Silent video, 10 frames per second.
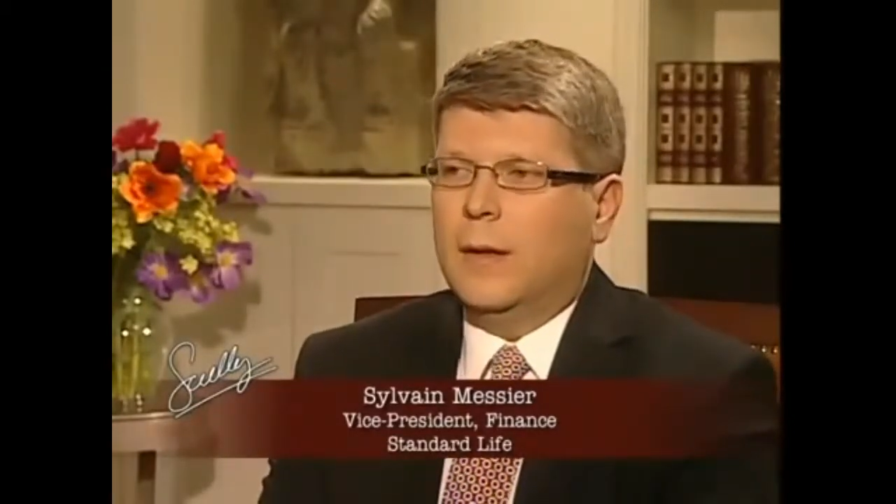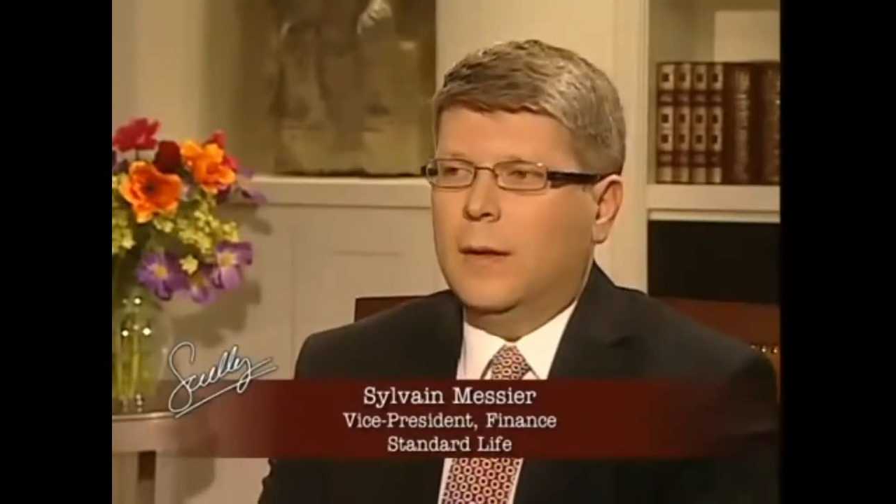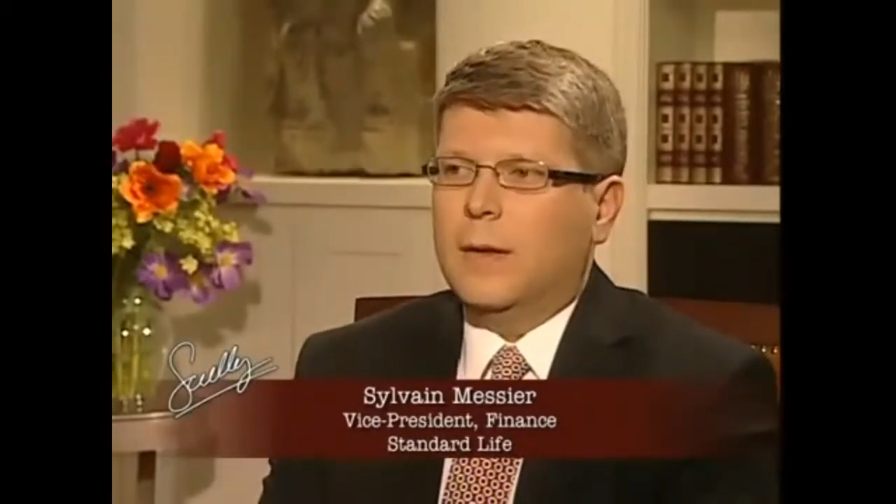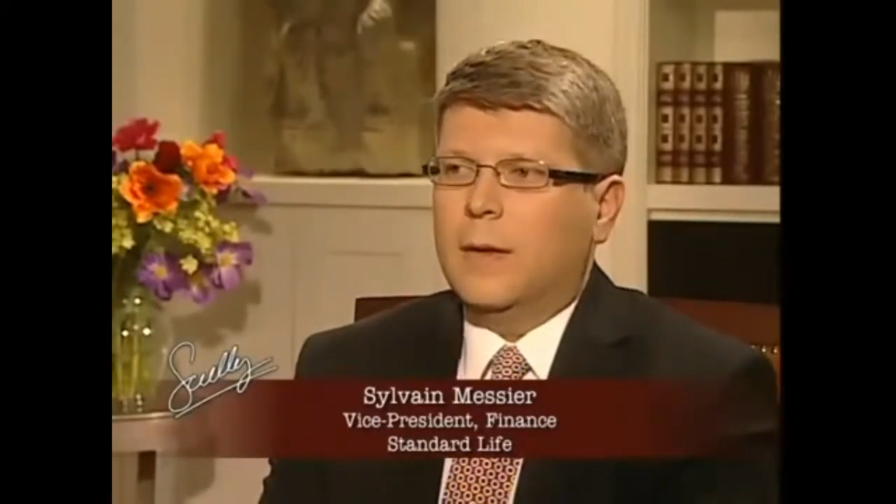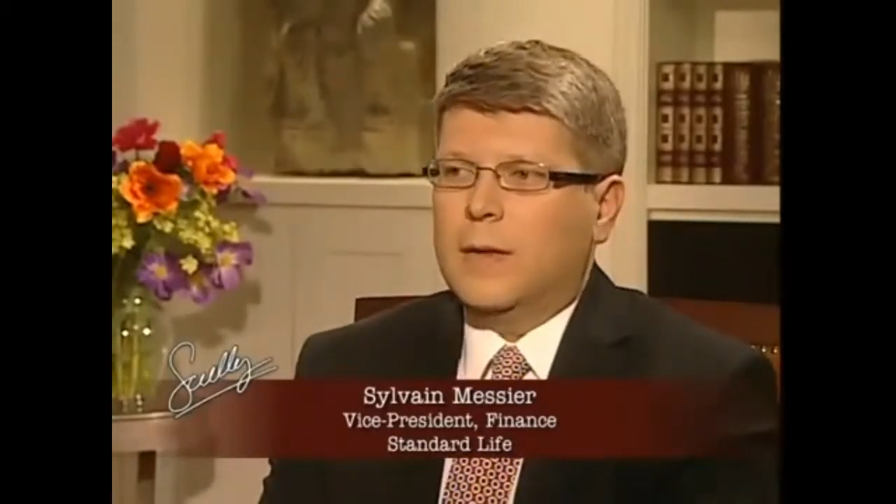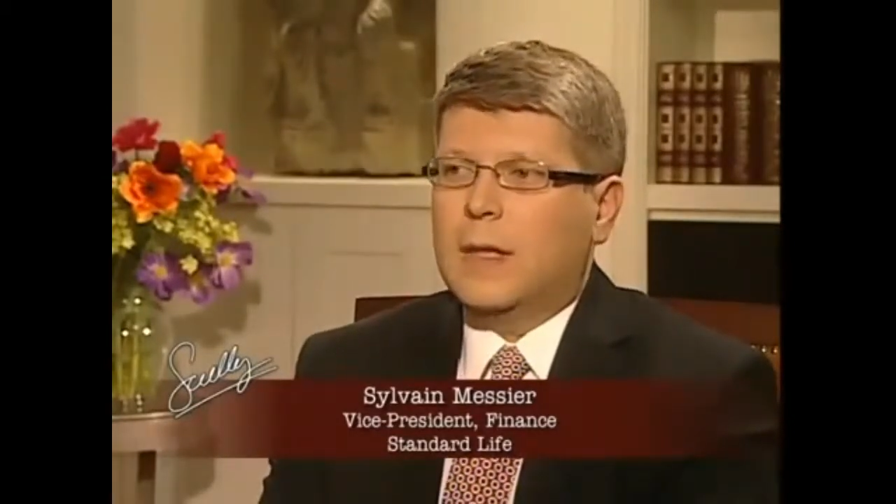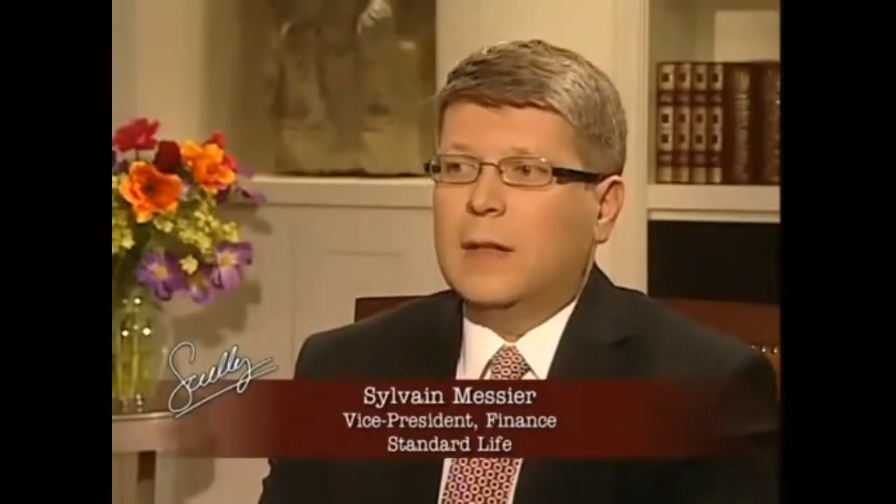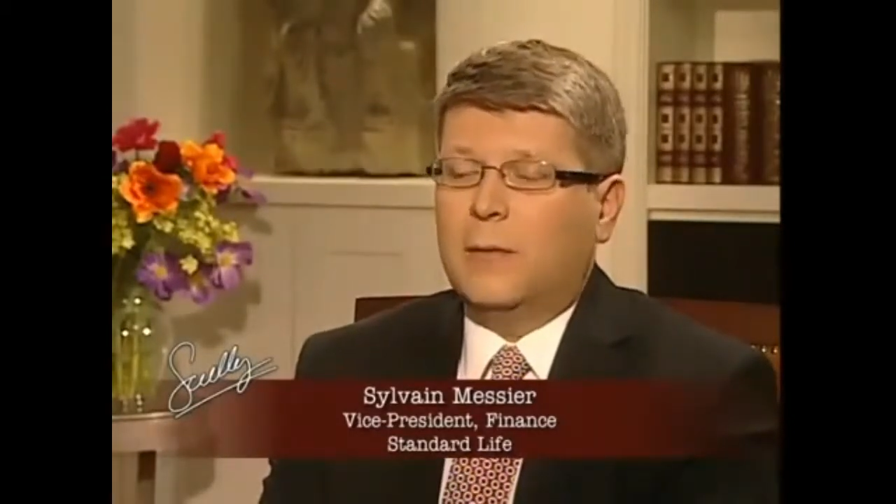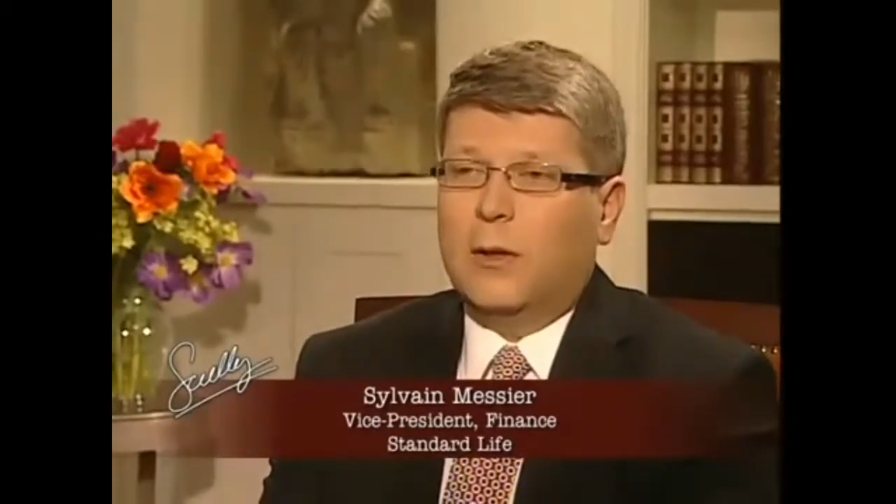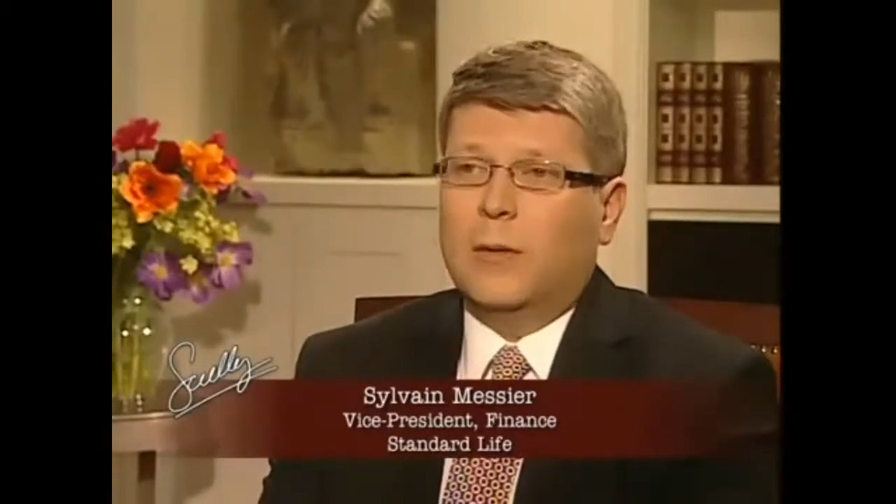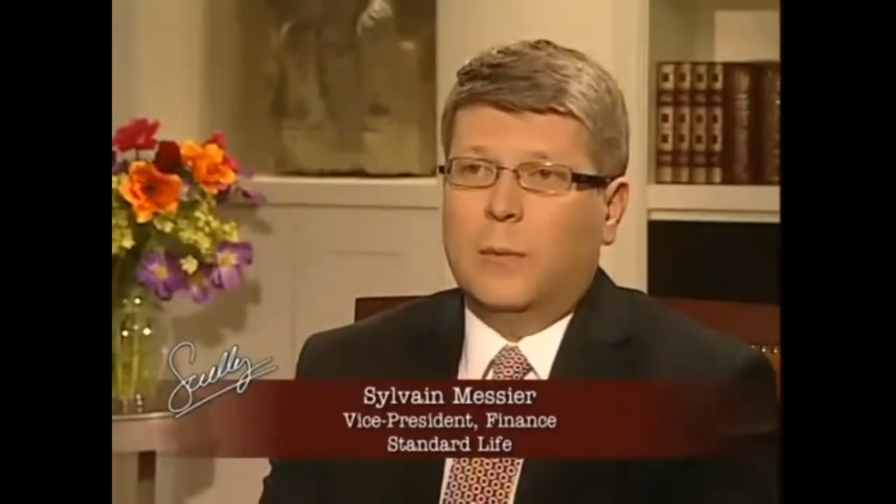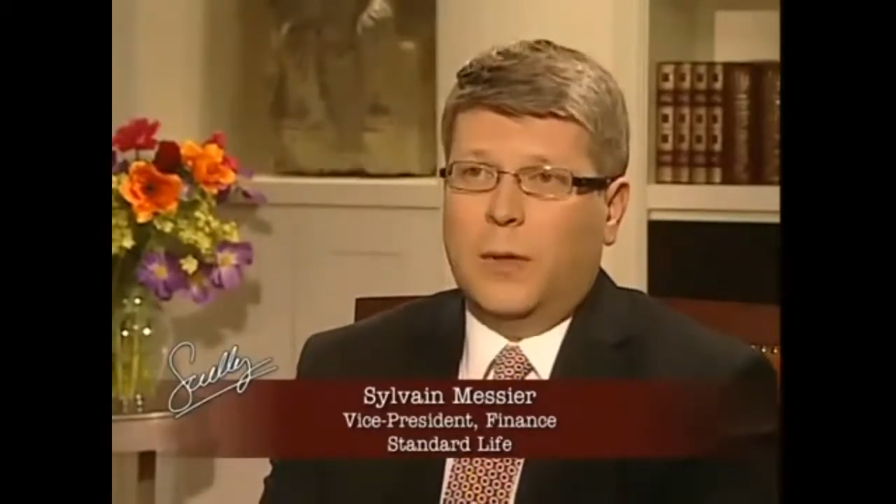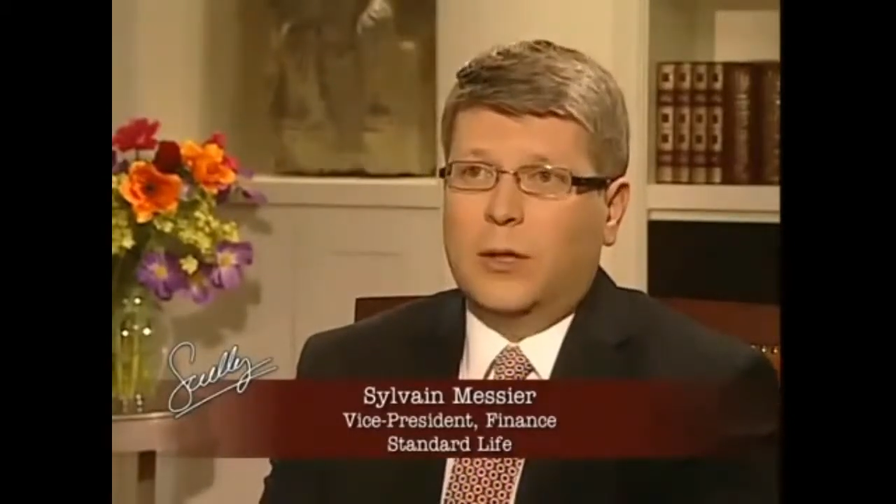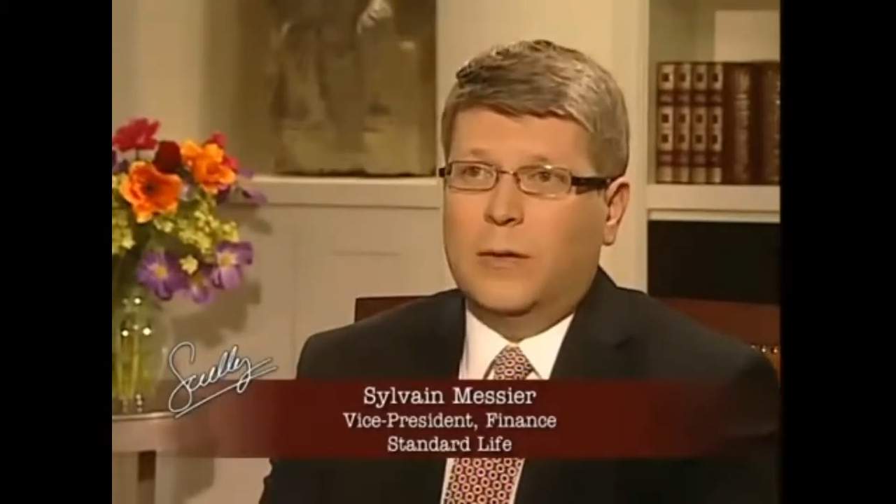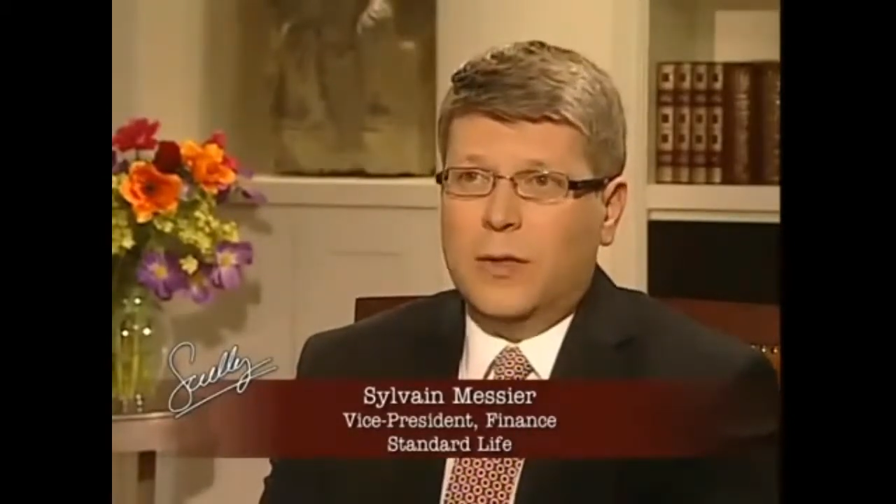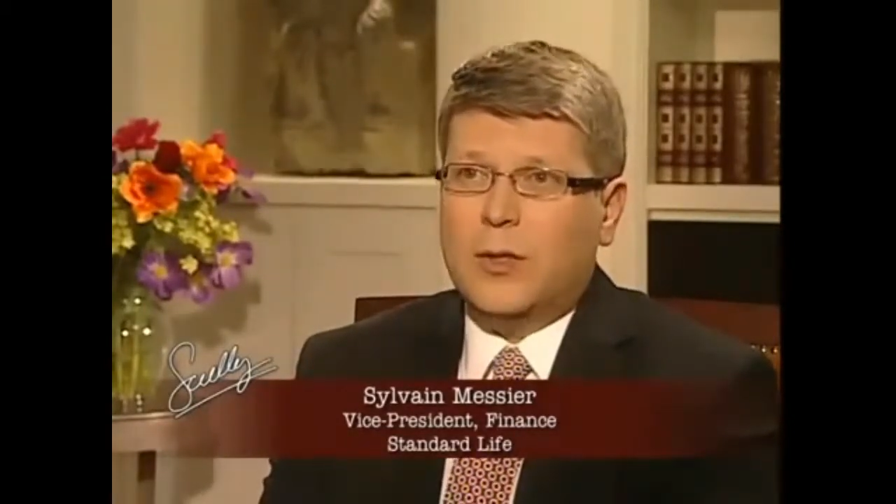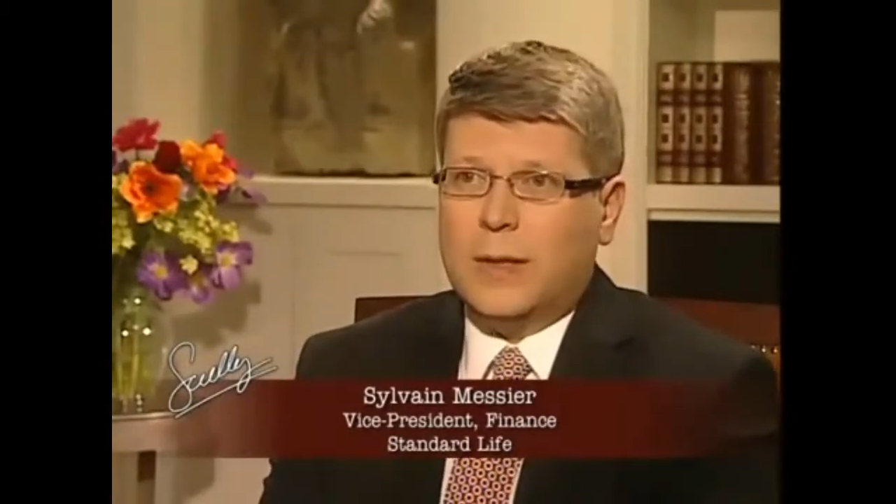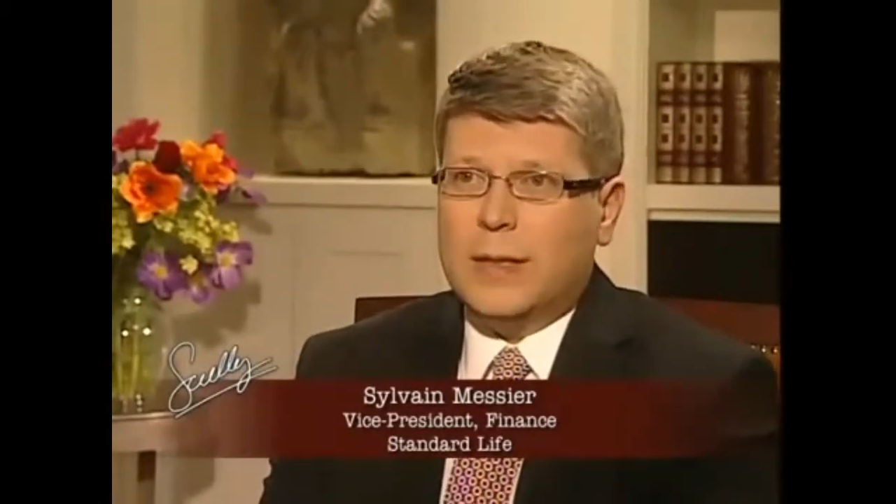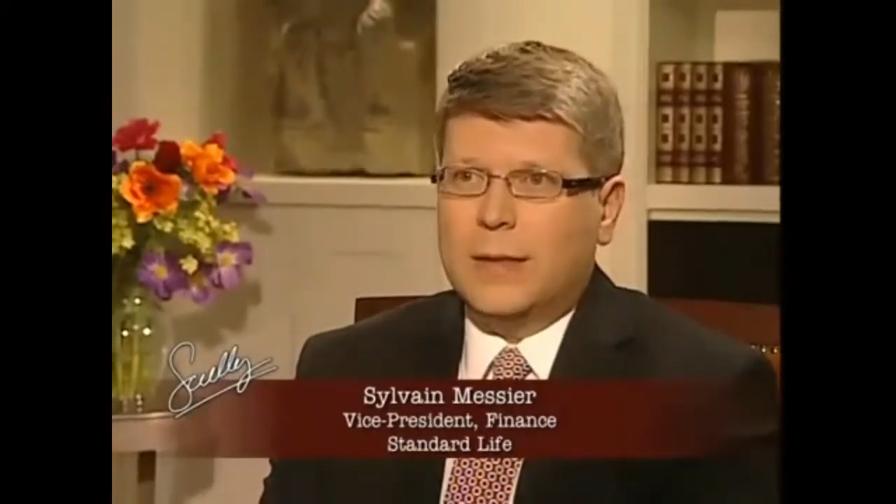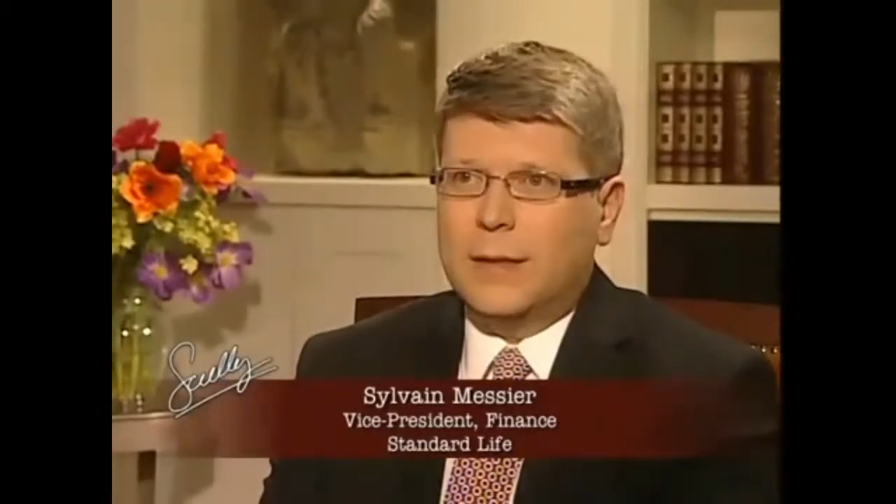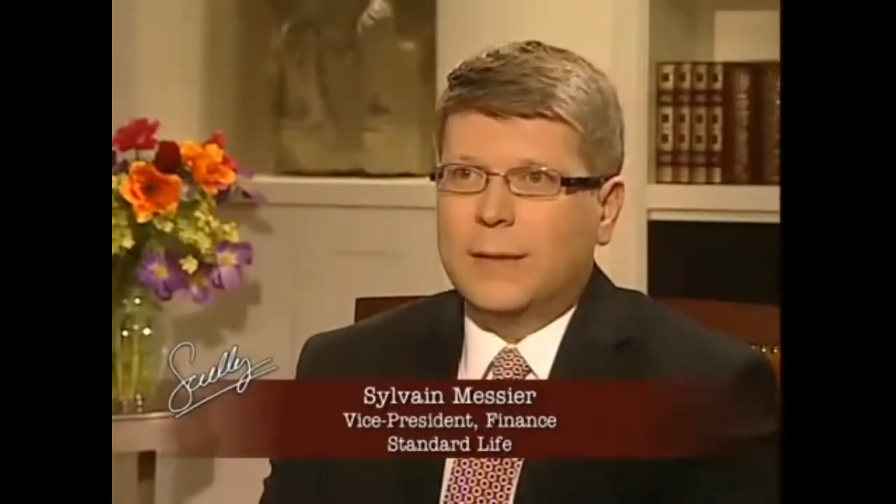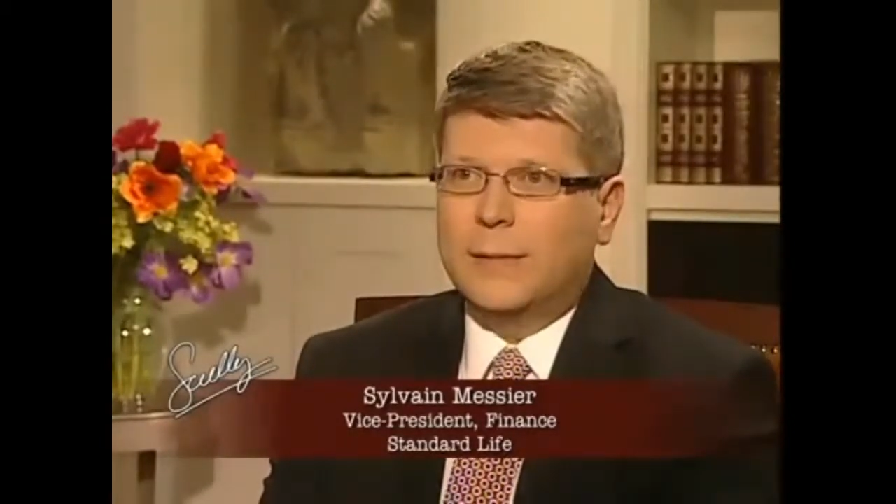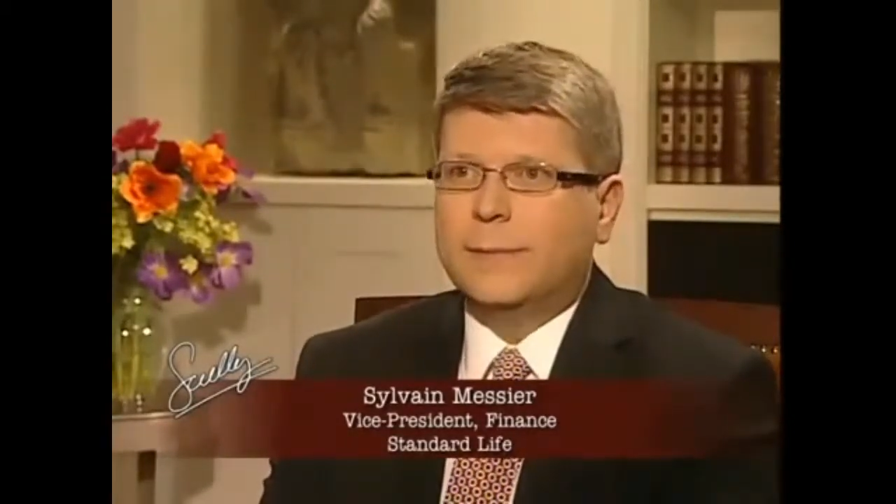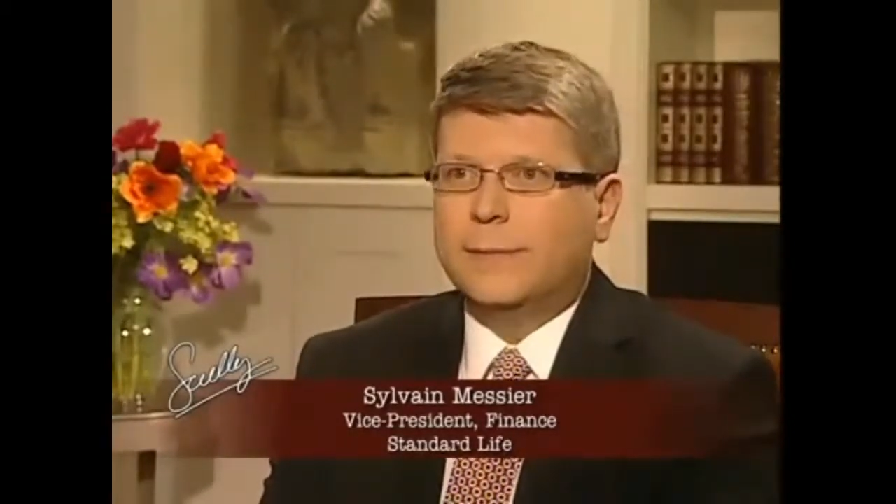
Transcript: a significant part of his success.